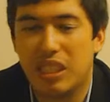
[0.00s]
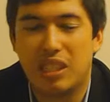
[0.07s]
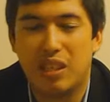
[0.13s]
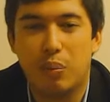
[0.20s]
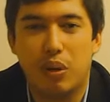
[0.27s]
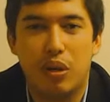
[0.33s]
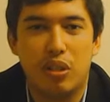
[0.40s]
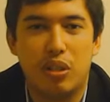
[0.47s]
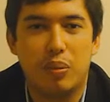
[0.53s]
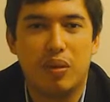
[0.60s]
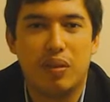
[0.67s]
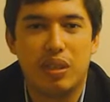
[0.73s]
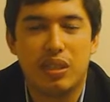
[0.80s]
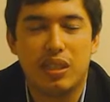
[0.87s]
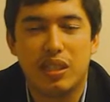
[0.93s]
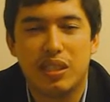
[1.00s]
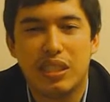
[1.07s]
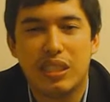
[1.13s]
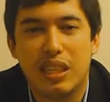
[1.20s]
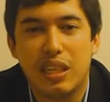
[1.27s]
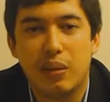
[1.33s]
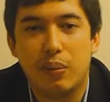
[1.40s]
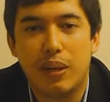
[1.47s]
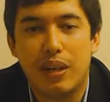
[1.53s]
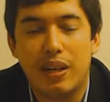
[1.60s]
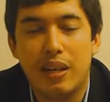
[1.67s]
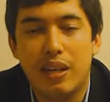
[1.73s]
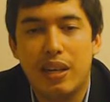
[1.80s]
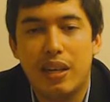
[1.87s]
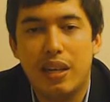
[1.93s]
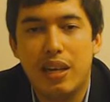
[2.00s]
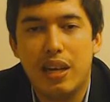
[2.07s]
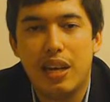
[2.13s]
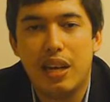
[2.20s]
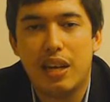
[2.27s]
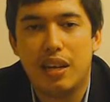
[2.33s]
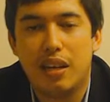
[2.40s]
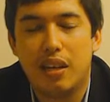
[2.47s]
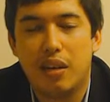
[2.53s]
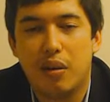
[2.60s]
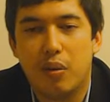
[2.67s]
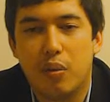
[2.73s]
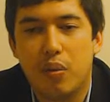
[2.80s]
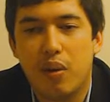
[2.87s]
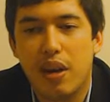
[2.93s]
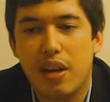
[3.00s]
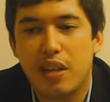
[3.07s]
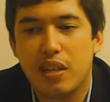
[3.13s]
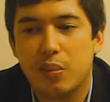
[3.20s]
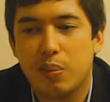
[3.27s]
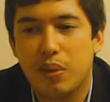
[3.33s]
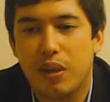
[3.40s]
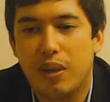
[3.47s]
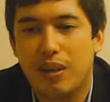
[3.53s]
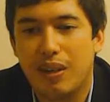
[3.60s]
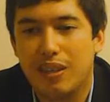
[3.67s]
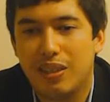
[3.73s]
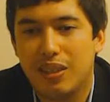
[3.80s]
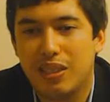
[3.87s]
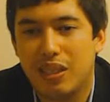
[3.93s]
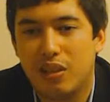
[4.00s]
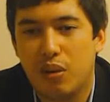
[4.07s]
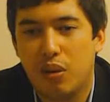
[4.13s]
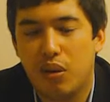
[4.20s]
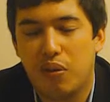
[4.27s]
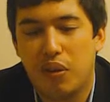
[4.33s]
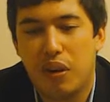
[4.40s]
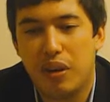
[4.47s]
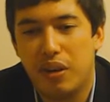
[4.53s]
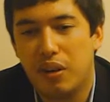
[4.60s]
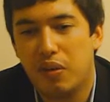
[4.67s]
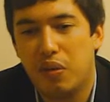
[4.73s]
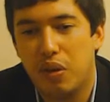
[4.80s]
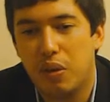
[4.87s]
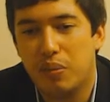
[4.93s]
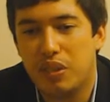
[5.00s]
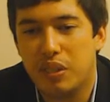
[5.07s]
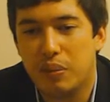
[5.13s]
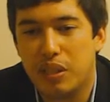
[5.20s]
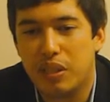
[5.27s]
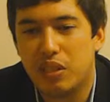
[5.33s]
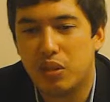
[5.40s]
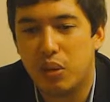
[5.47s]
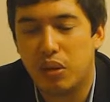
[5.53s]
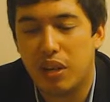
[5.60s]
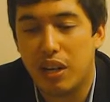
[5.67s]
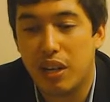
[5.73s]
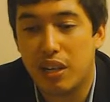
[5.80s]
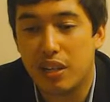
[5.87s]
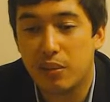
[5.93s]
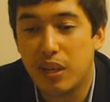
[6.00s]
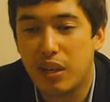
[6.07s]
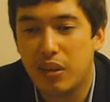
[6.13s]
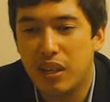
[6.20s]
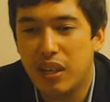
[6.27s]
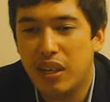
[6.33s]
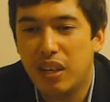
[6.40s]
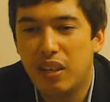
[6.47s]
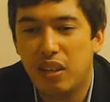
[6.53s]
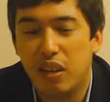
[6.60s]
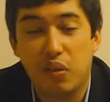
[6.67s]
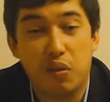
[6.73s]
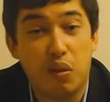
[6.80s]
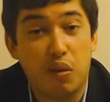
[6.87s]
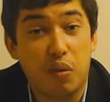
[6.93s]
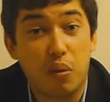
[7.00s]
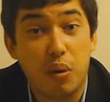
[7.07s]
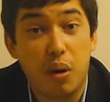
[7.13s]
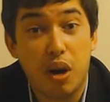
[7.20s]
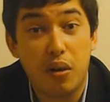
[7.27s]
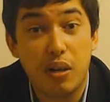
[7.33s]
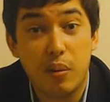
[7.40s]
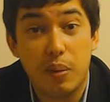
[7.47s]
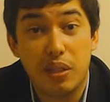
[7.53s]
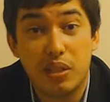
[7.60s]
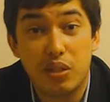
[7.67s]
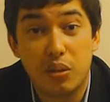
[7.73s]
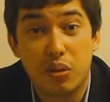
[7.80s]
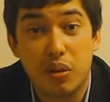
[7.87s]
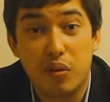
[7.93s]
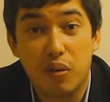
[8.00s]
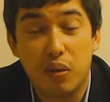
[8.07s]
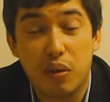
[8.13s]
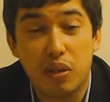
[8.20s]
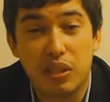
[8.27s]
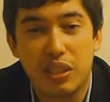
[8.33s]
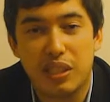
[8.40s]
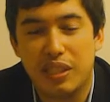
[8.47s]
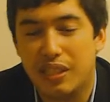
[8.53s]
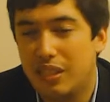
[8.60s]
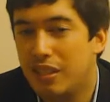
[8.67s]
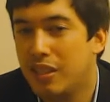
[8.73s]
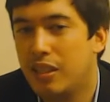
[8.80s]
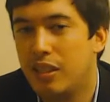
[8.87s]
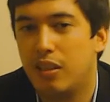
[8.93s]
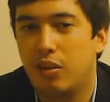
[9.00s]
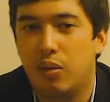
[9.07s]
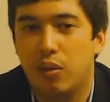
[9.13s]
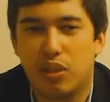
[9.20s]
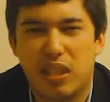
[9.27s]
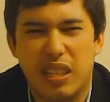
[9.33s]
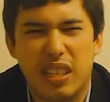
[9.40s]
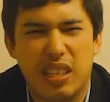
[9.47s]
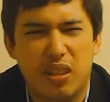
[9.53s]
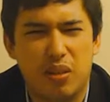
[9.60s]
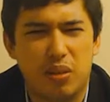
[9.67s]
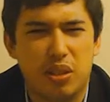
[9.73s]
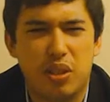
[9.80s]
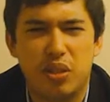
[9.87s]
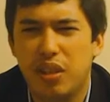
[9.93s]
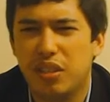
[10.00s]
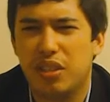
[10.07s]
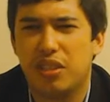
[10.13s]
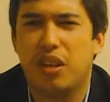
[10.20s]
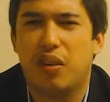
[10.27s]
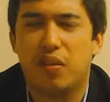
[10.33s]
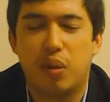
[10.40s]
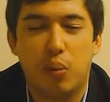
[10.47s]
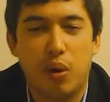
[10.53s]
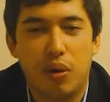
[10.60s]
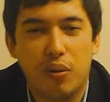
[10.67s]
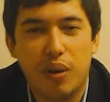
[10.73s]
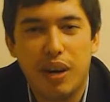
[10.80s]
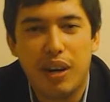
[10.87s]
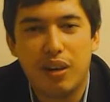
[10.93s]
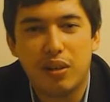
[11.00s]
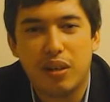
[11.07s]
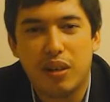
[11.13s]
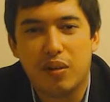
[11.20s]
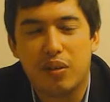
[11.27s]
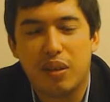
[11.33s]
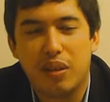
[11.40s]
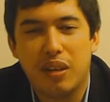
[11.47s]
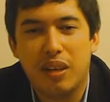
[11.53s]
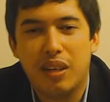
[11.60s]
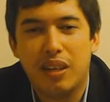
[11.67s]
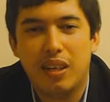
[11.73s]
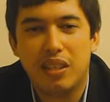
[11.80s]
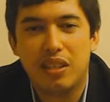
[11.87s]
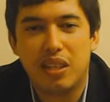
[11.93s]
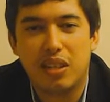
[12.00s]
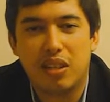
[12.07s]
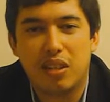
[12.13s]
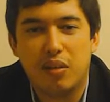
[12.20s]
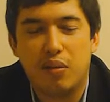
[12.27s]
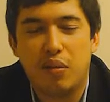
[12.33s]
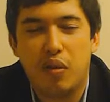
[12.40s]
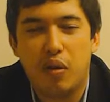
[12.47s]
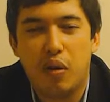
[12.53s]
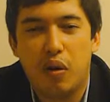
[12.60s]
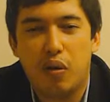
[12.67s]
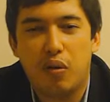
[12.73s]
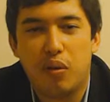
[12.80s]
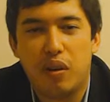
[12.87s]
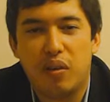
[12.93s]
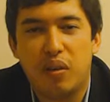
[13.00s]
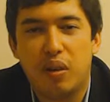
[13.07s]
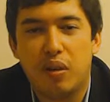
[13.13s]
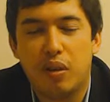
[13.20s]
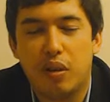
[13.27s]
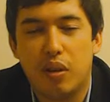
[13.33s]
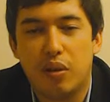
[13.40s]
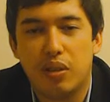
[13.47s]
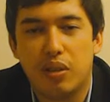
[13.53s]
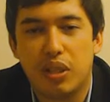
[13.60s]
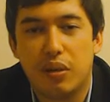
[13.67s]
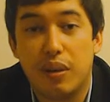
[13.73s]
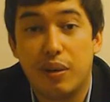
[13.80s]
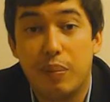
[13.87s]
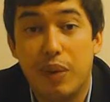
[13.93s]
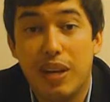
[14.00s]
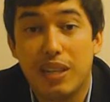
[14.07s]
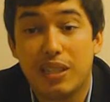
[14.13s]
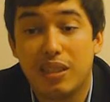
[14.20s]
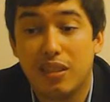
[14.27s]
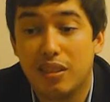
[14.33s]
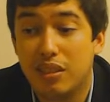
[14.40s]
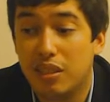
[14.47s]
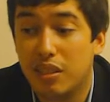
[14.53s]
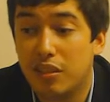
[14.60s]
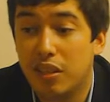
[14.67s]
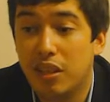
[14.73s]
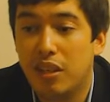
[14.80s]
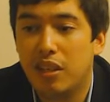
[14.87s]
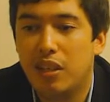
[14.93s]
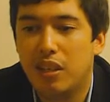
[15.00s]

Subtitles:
sneak a podium if it does stay wet in the race, but as I say in qualifying, look for him to be strong as well. Look for Ferrari to be strong, of course. They did the constructors after one round, after second and fourth with Alonso and Massa, and so